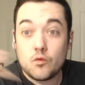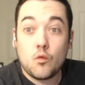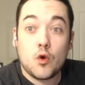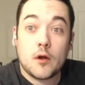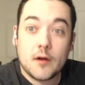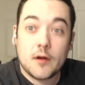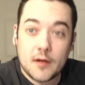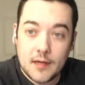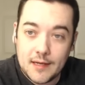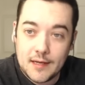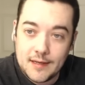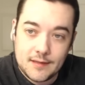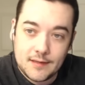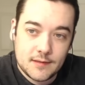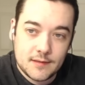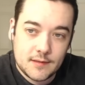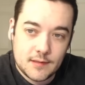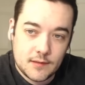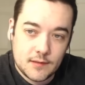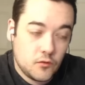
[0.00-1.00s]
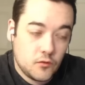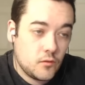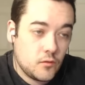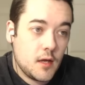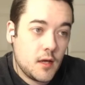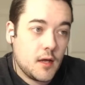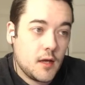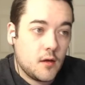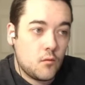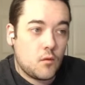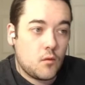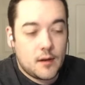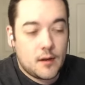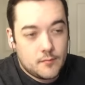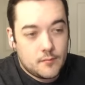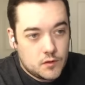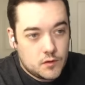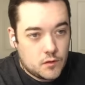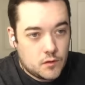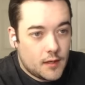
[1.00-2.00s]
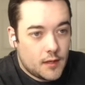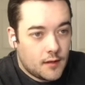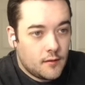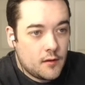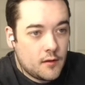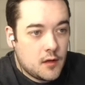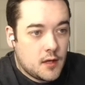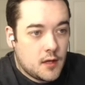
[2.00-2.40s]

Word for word: work into what I'm doing,